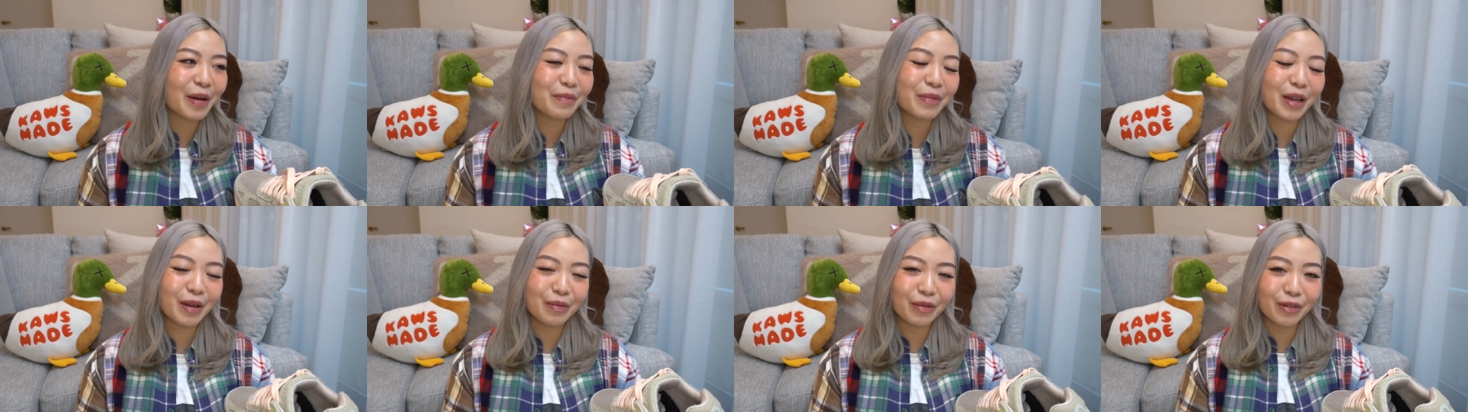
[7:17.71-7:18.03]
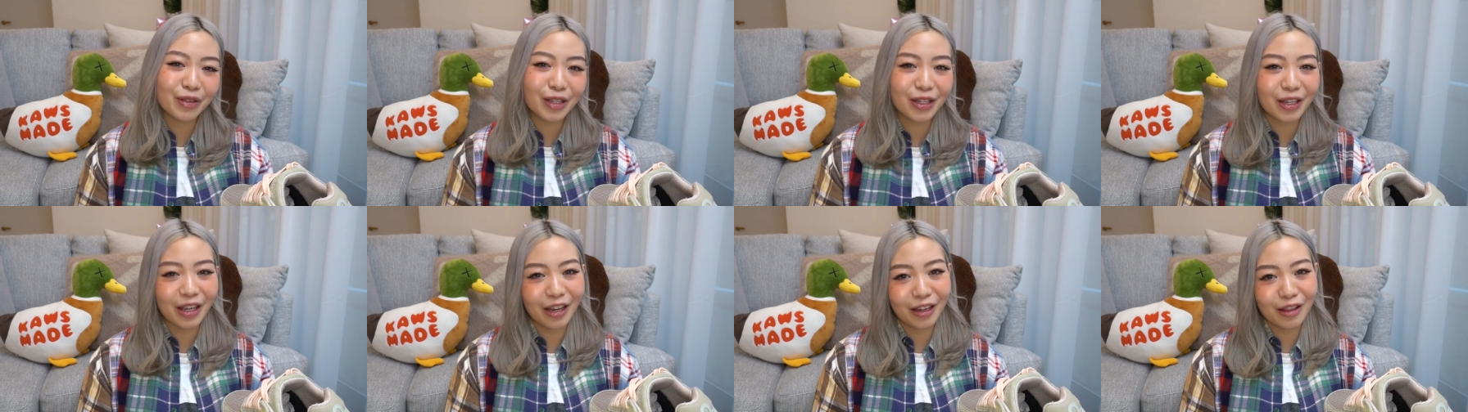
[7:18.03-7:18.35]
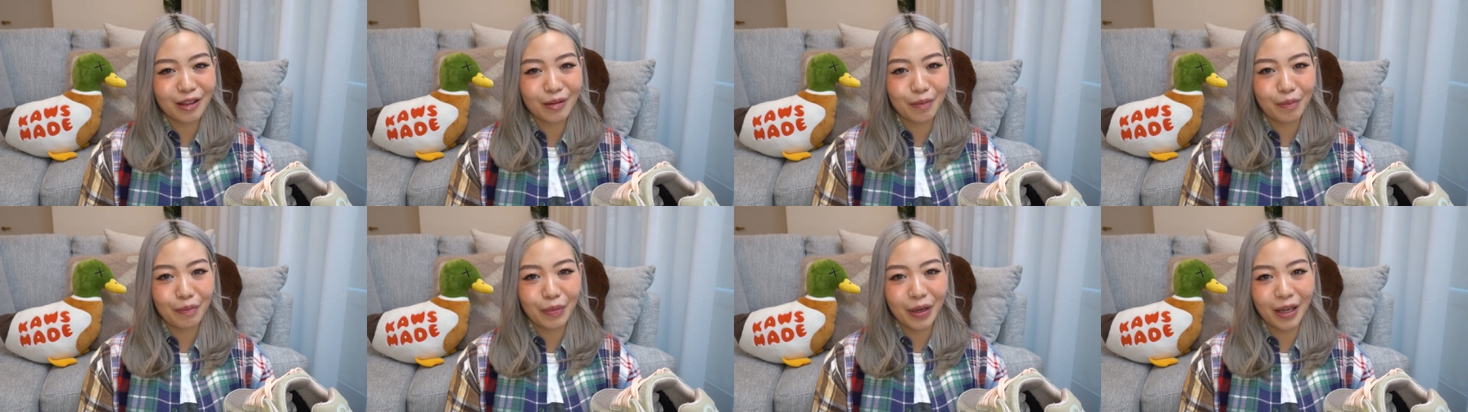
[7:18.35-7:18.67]
I'm able to
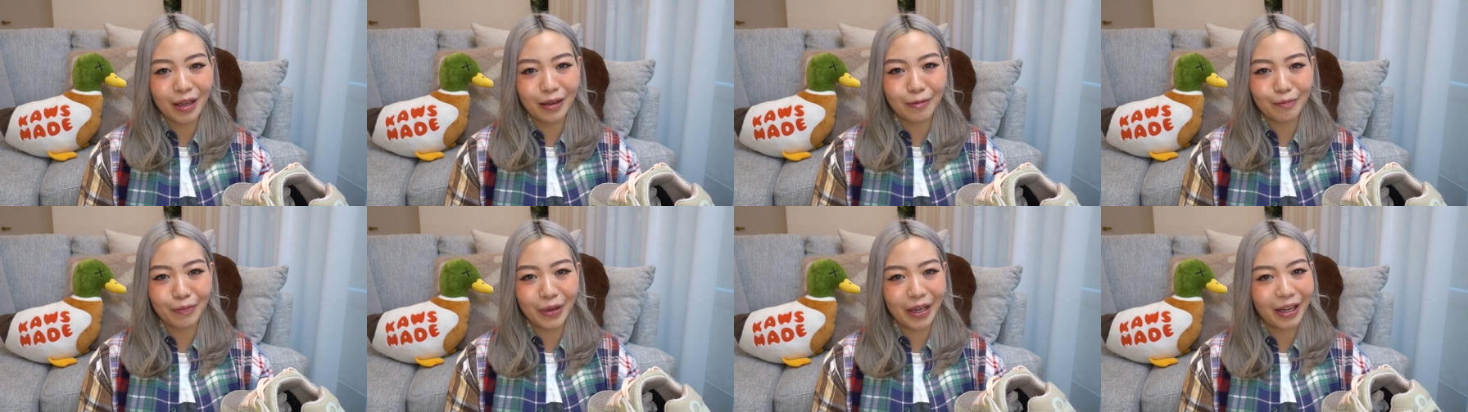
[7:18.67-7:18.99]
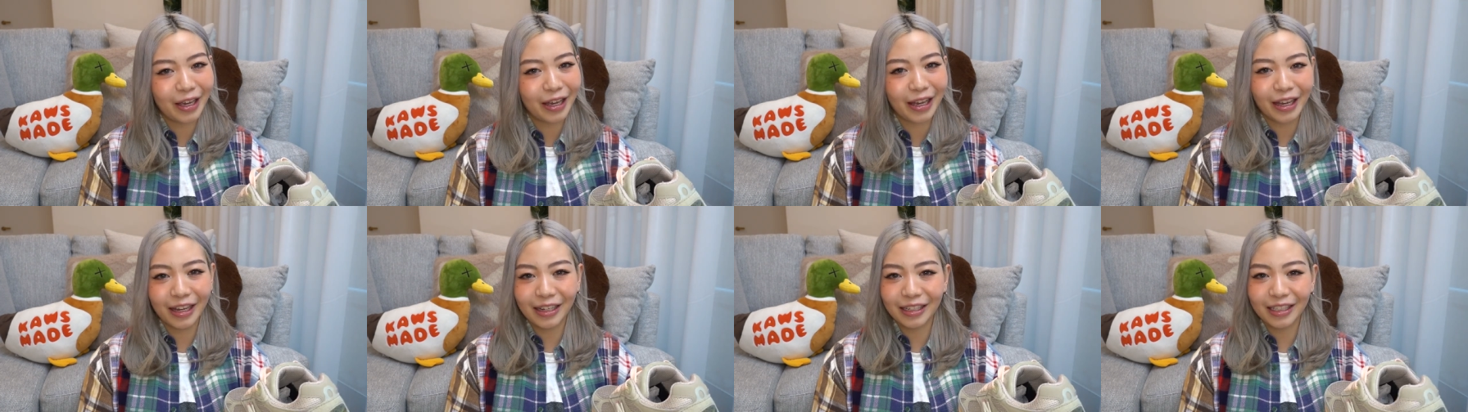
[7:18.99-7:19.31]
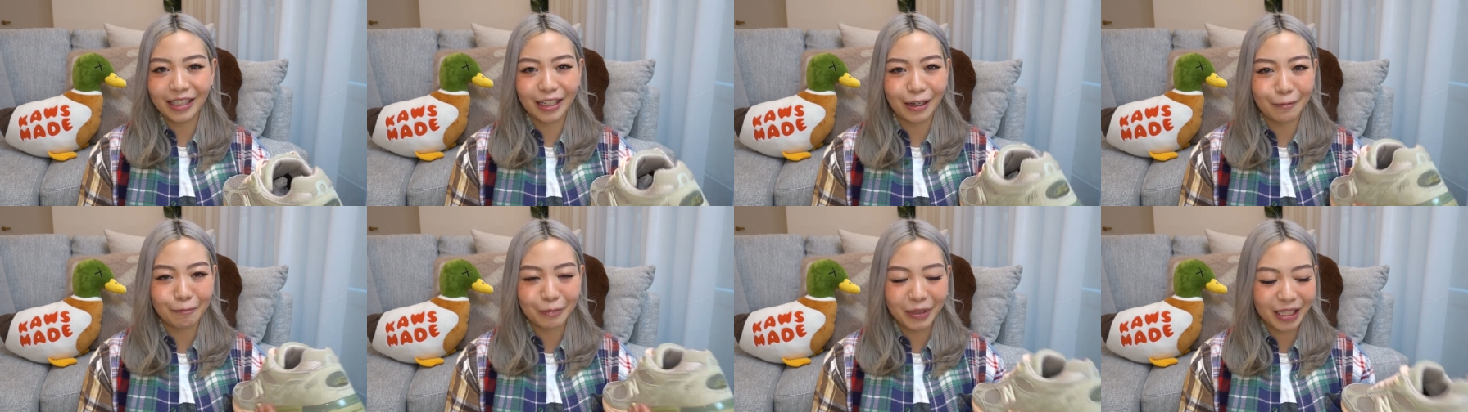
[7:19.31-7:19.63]
get the pink pair at
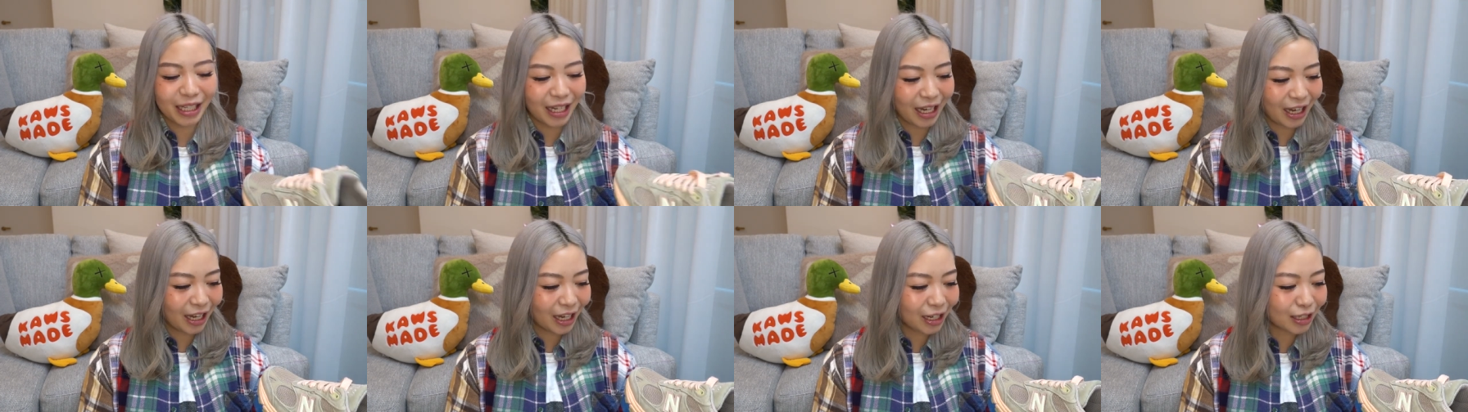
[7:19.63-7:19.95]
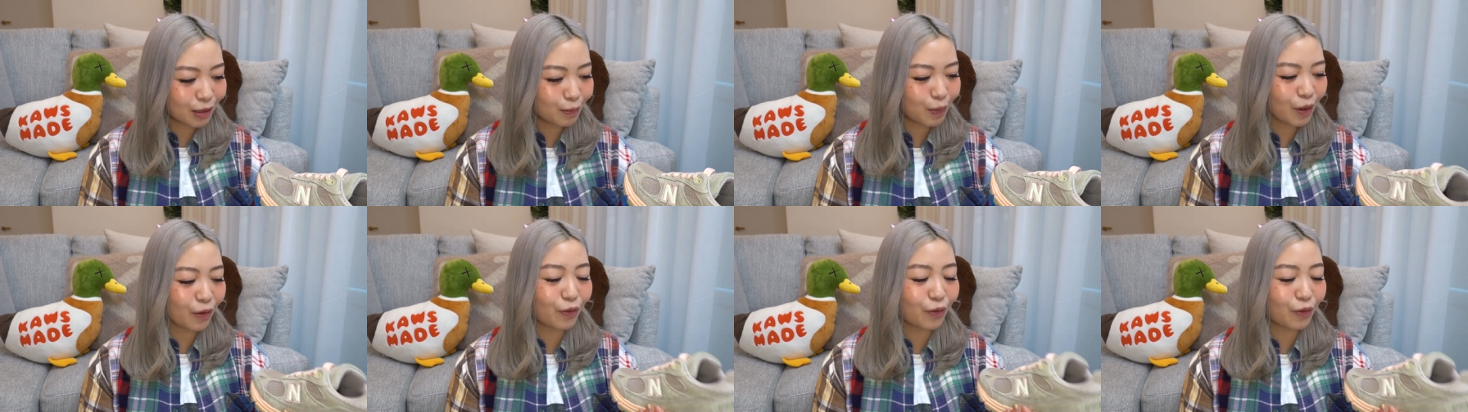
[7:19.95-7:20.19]
some stage.